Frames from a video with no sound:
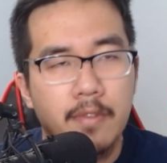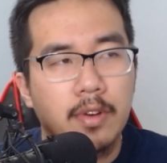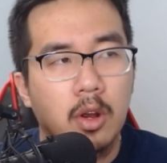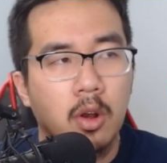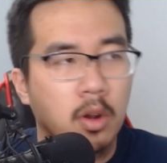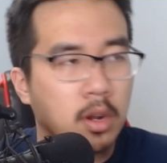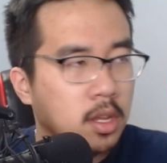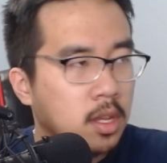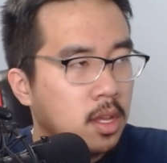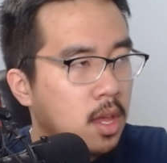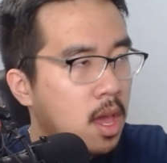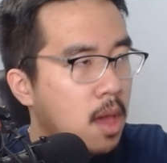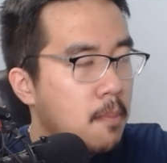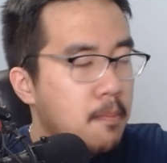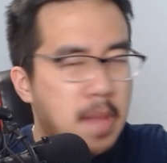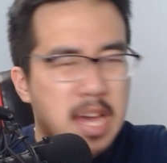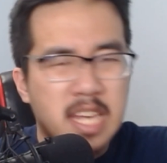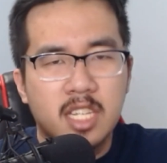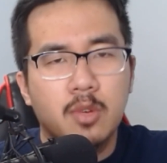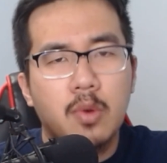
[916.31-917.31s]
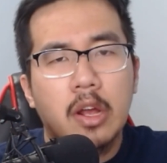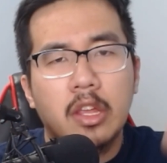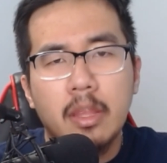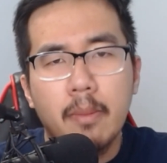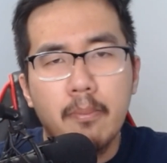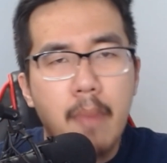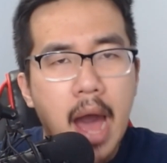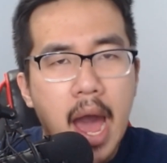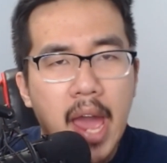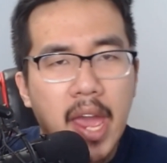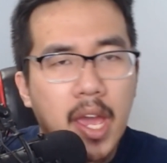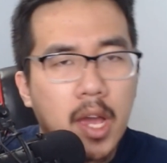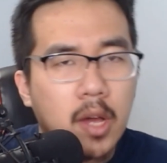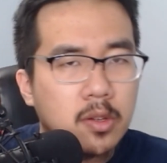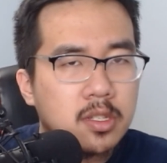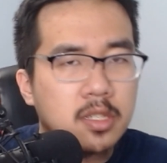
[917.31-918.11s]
Or mess around the BIOS